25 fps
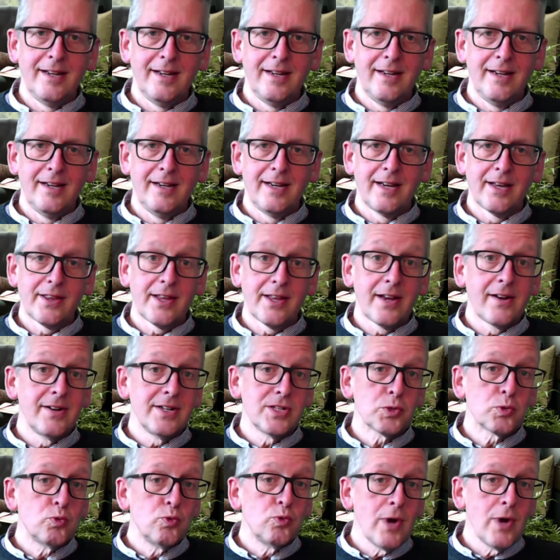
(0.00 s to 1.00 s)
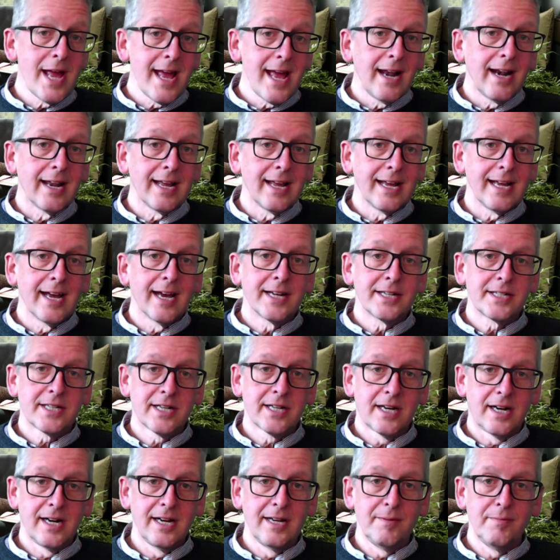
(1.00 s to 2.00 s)
Now, there is rarely a
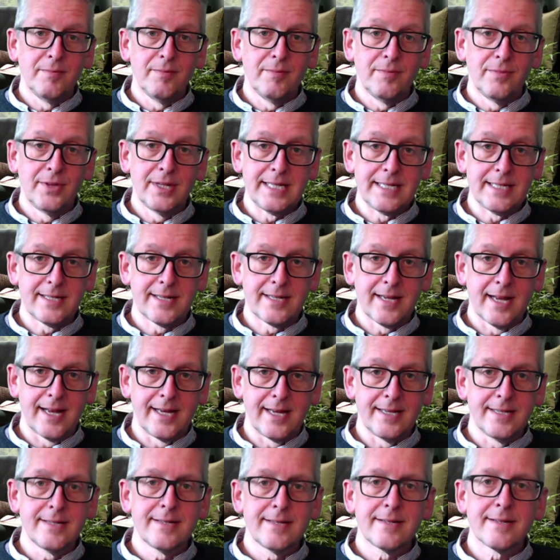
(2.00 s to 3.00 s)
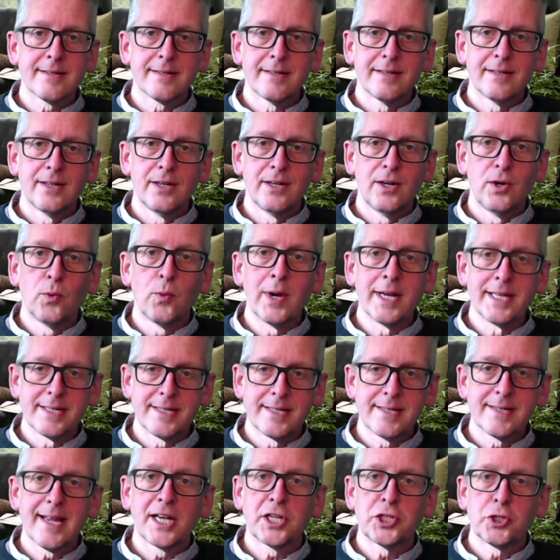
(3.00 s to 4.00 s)
time these days when
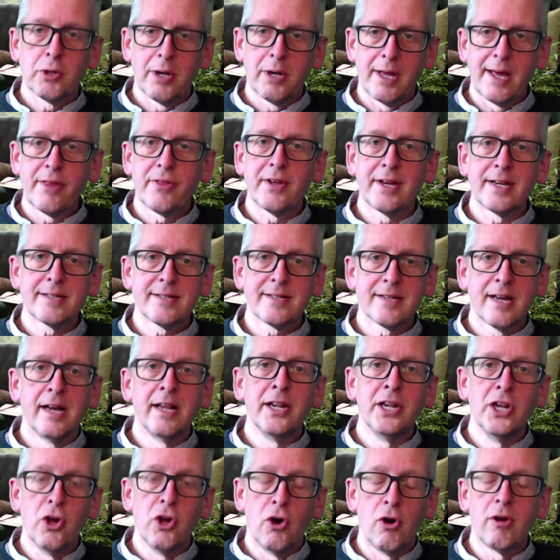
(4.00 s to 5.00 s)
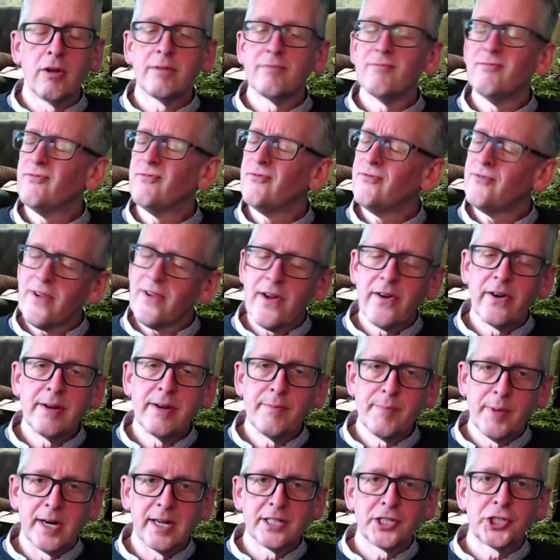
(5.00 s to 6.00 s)
sexual ethics are not very
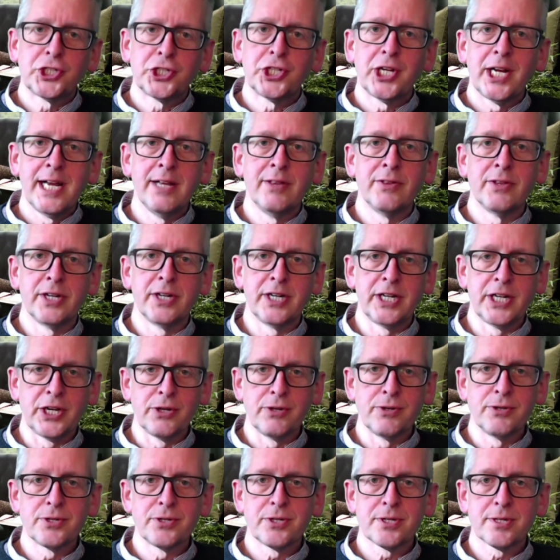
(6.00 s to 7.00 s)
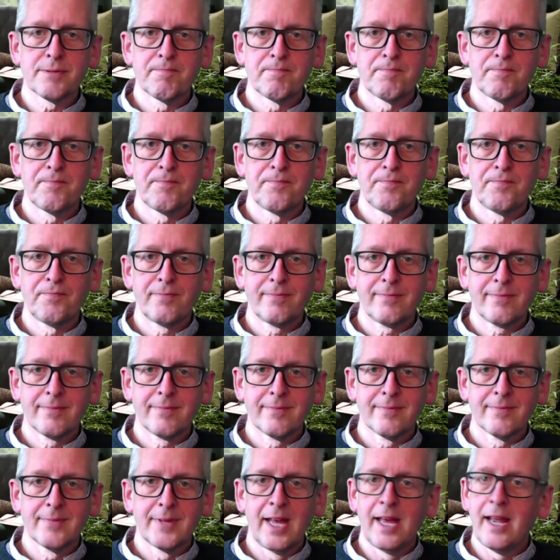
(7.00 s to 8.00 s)
much in the news.
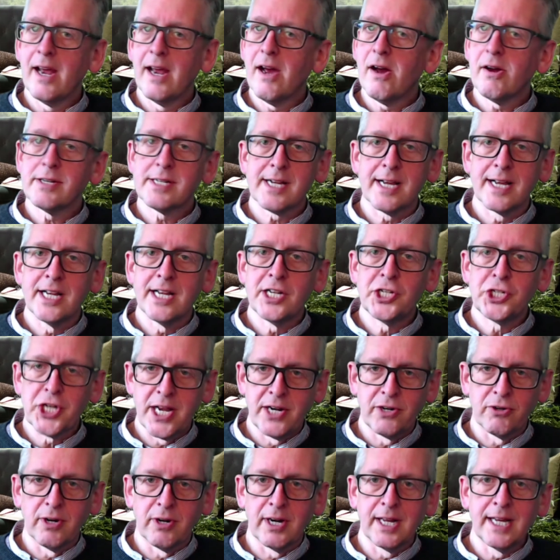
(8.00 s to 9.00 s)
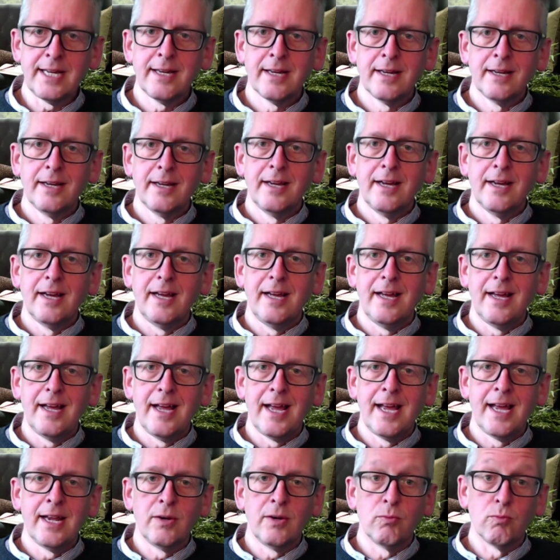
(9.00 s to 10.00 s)
In our day, generally,
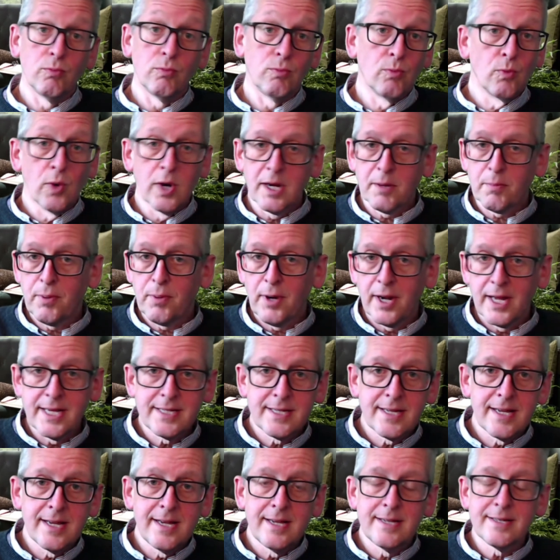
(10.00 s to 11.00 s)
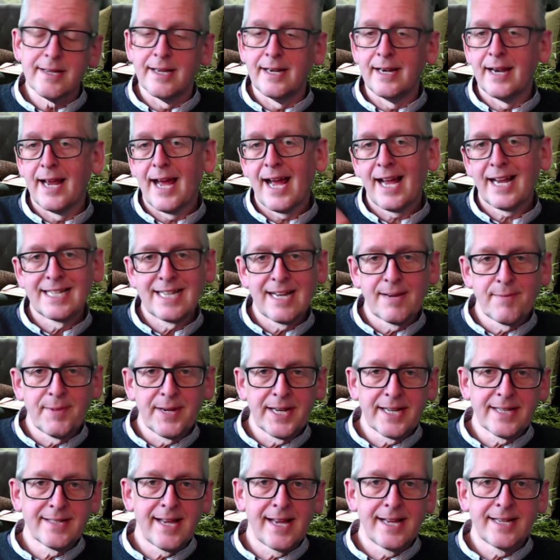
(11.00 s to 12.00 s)
in workplaces, in
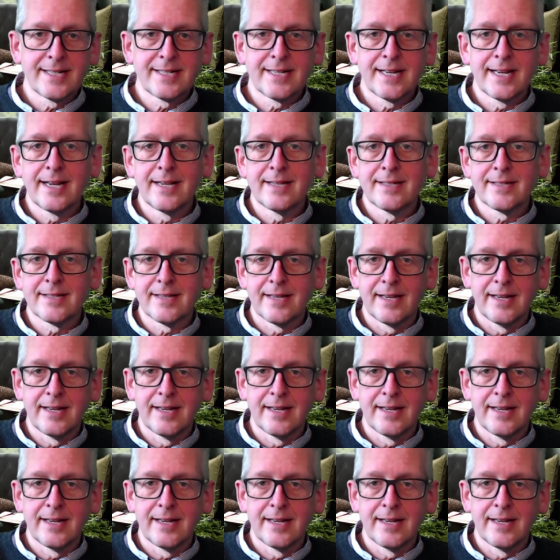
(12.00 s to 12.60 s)
academic settings,